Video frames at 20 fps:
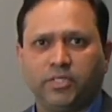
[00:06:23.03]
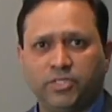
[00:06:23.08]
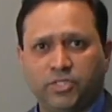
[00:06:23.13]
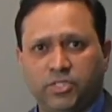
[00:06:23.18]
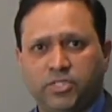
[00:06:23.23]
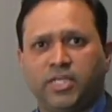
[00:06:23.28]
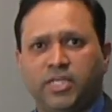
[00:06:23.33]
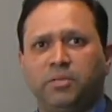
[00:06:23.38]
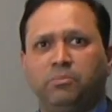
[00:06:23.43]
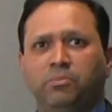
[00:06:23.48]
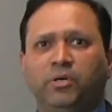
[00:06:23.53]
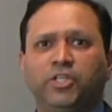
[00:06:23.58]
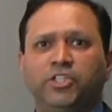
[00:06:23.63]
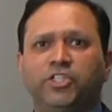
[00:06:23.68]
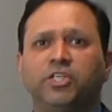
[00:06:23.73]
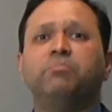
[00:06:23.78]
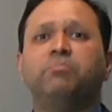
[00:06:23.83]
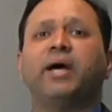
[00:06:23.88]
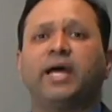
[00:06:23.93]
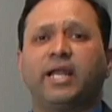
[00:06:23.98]
This is an
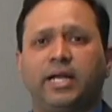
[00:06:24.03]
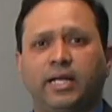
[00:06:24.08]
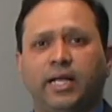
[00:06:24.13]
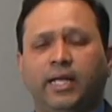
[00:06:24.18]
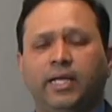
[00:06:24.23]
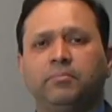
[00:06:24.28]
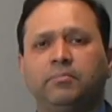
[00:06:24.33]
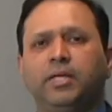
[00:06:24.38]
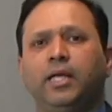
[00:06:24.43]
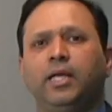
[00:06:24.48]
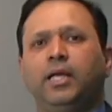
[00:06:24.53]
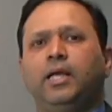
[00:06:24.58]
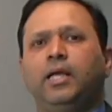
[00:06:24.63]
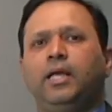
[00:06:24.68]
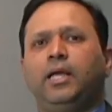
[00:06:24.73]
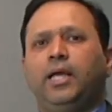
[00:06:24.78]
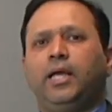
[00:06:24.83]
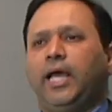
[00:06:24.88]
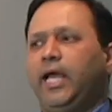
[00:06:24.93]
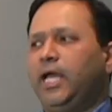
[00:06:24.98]
emerging paradigm
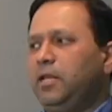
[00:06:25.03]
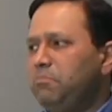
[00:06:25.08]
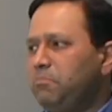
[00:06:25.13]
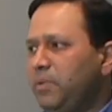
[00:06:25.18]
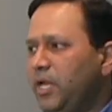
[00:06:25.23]
and